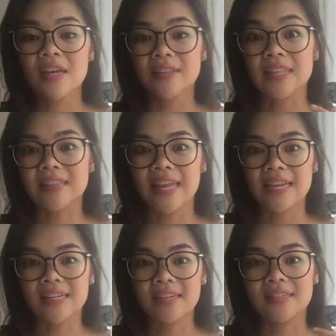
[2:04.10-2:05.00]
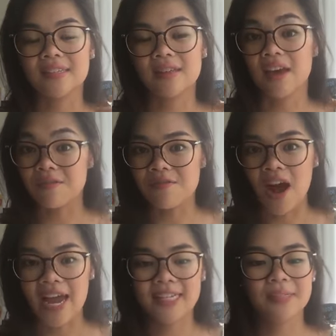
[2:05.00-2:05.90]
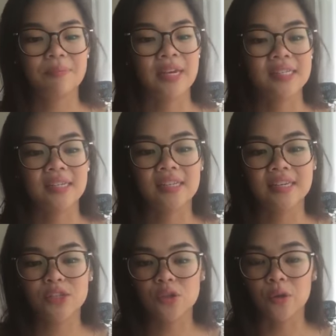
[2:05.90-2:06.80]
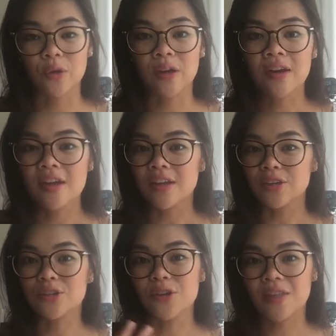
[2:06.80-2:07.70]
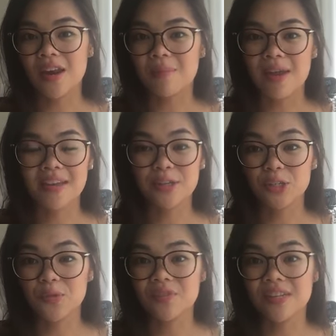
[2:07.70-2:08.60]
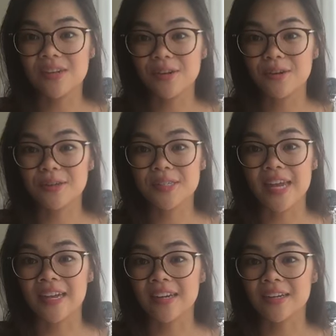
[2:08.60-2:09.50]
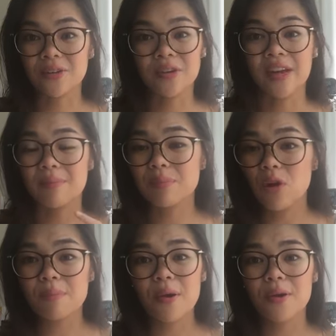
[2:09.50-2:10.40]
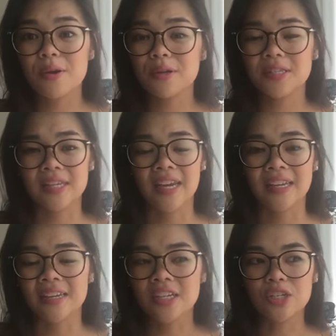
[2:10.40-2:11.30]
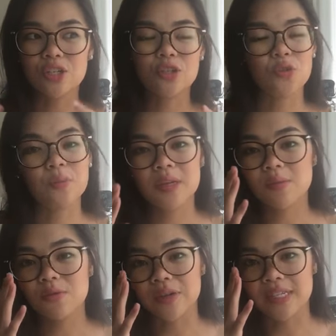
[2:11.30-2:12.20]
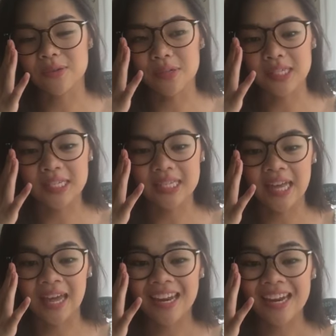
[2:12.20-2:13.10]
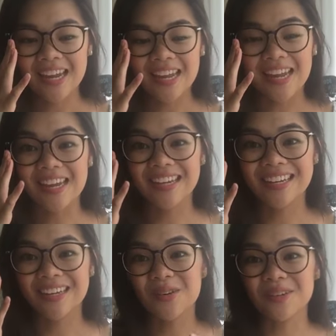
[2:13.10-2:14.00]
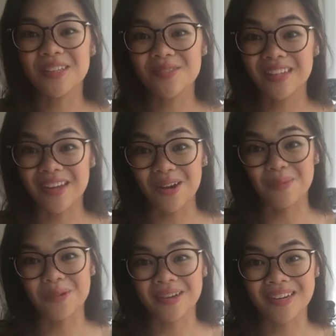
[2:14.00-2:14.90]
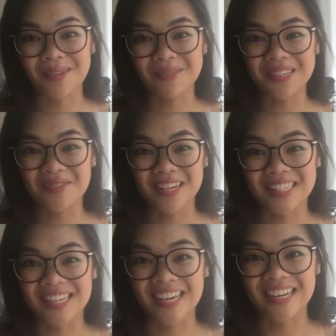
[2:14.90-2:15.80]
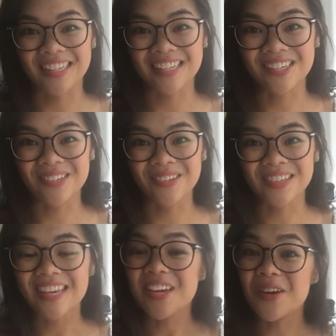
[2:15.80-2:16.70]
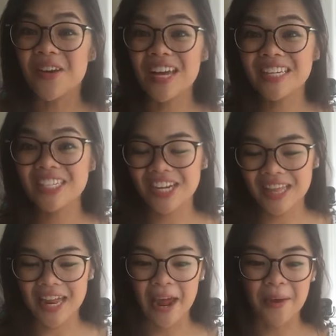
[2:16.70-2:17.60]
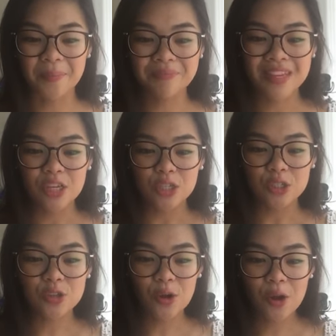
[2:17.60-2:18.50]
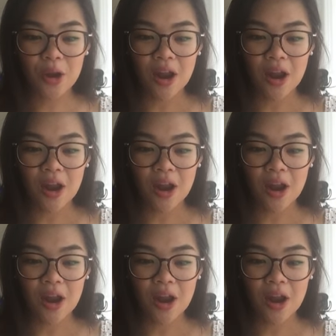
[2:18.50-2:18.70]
the latest advice basically. So you know that I make YouTube videos and I create blog posts and just so many more resources that it can only really help you when it comes to VC English. So go ahead and check that out. So